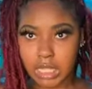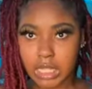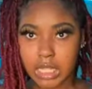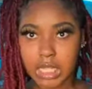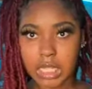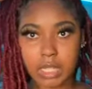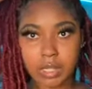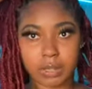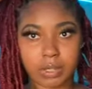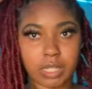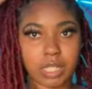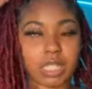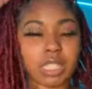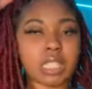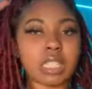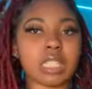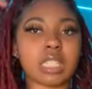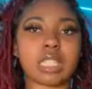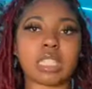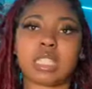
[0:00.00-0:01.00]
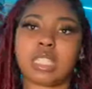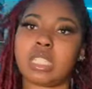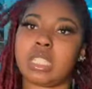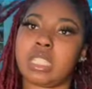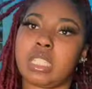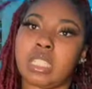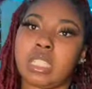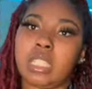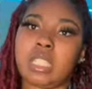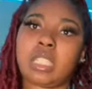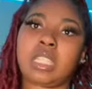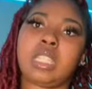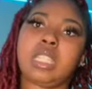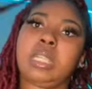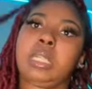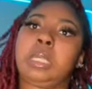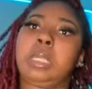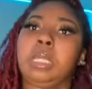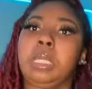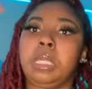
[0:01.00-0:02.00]
All right.
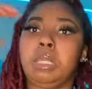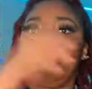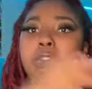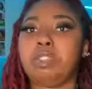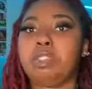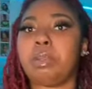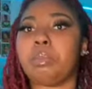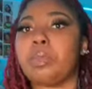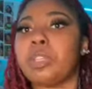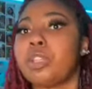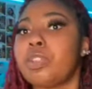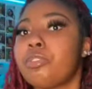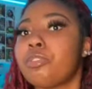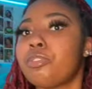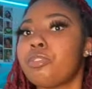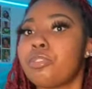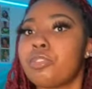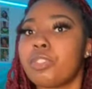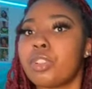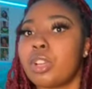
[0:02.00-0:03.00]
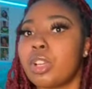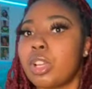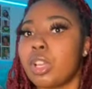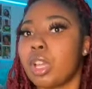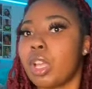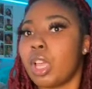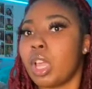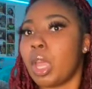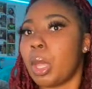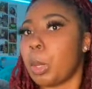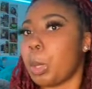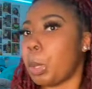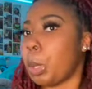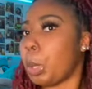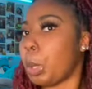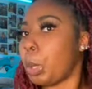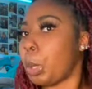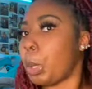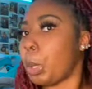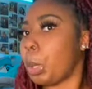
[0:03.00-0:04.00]
Have some in the front,
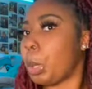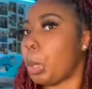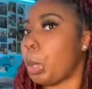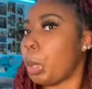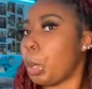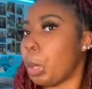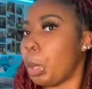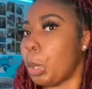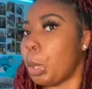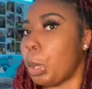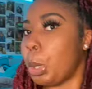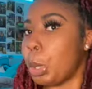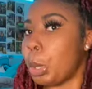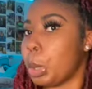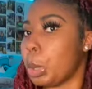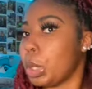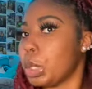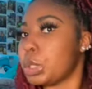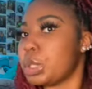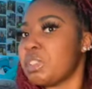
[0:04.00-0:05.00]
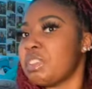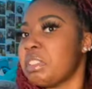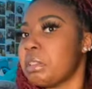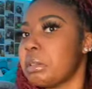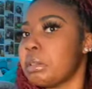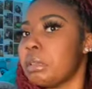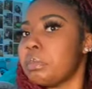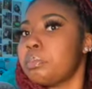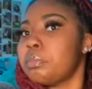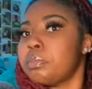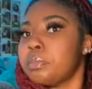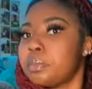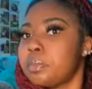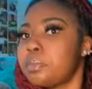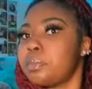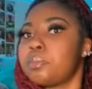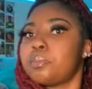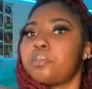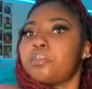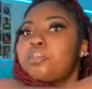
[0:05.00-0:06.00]
rest of it in the
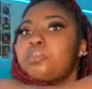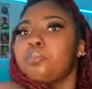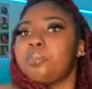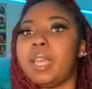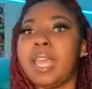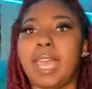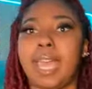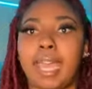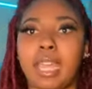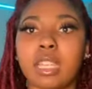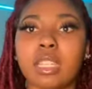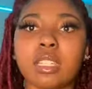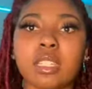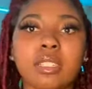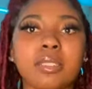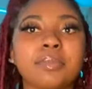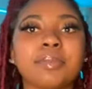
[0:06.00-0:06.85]
back.